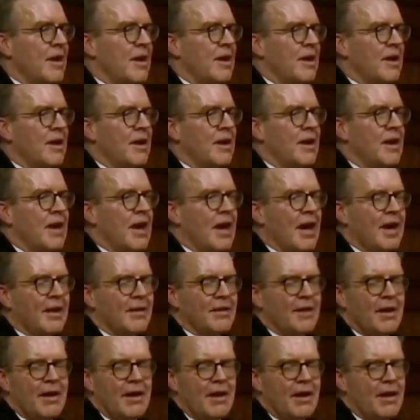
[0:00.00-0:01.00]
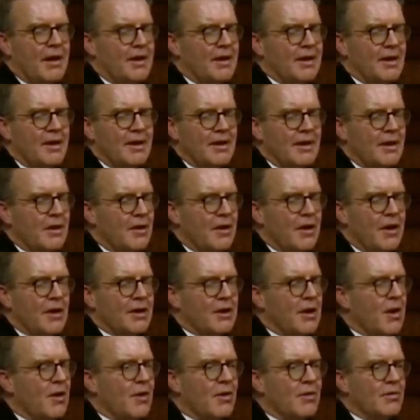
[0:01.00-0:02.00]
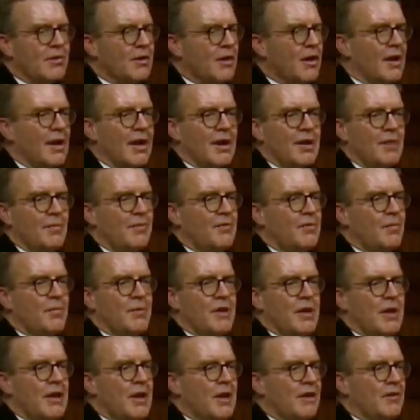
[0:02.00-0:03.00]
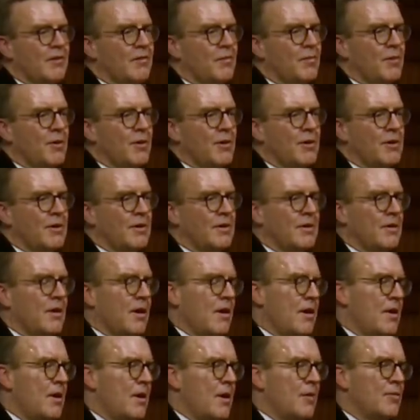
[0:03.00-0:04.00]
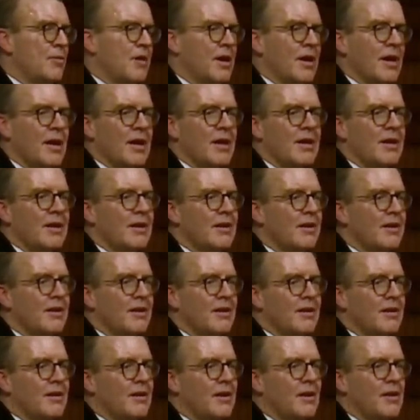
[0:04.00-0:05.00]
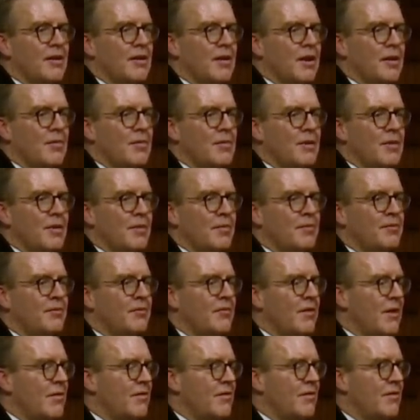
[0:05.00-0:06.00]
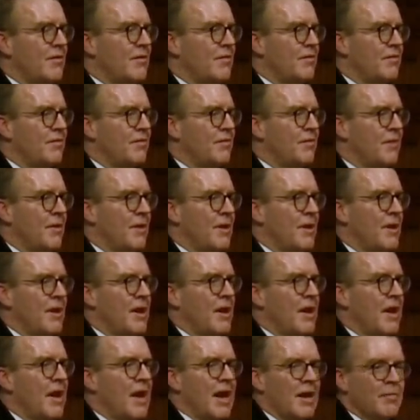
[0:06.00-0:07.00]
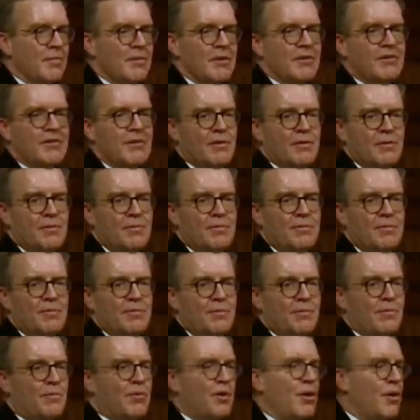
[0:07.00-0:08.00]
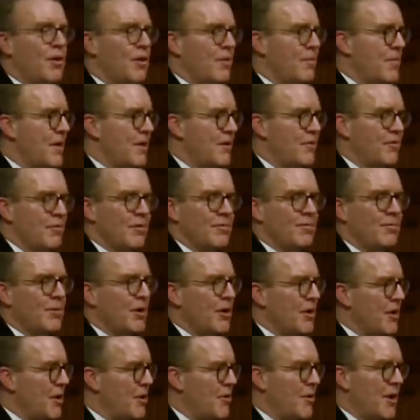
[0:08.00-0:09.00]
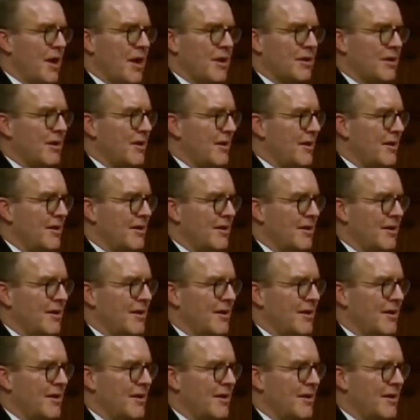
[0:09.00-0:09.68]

Uh, and I, uh, you know, I can't claim to be an expert. Uh, okay, I, am an obsessive amateur parliamentary biohacker